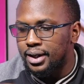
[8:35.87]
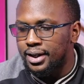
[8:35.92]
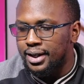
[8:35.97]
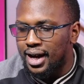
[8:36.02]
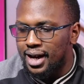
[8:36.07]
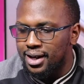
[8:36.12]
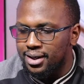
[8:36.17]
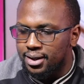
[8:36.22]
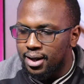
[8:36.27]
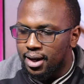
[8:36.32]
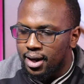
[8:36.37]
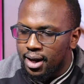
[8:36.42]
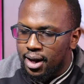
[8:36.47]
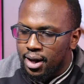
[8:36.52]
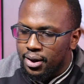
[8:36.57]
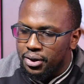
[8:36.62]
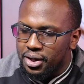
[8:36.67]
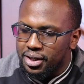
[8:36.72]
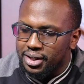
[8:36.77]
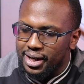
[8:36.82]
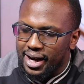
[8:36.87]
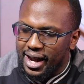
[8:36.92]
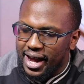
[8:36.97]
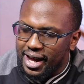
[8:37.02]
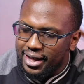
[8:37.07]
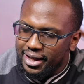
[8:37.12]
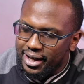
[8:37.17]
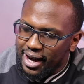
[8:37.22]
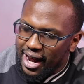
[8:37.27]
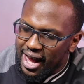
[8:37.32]
It has this
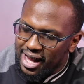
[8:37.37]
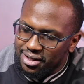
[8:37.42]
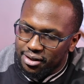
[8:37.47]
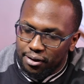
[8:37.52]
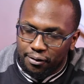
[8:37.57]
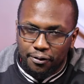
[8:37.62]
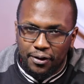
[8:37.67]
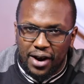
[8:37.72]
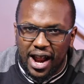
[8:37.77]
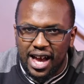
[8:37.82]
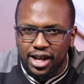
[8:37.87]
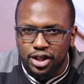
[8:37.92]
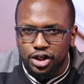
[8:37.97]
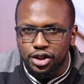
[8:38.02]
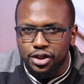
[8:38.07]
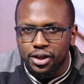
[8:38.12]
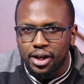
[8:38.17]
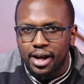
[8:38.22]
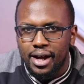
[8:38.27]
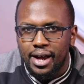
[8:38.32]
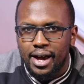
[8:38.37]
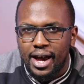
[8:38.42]
layer that has the flash.